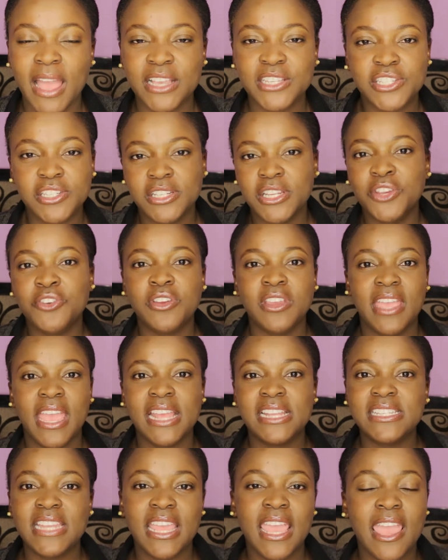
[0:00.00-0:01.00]
actually
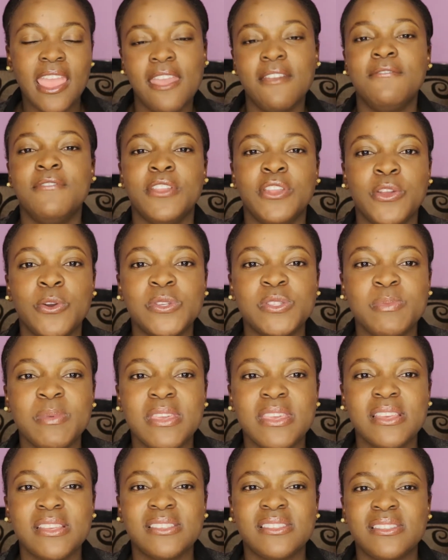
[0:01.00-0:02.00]
creating hair videos
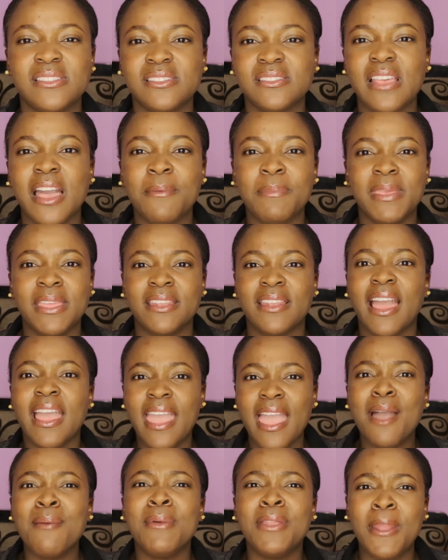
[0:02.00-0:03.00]
because I mean,
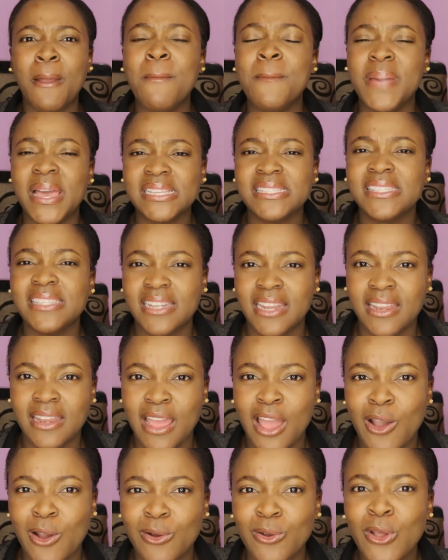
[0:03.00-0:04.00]
I am an ambassador
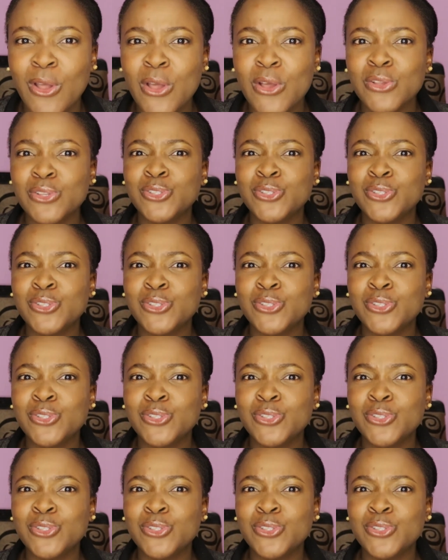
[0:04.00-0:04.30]
now.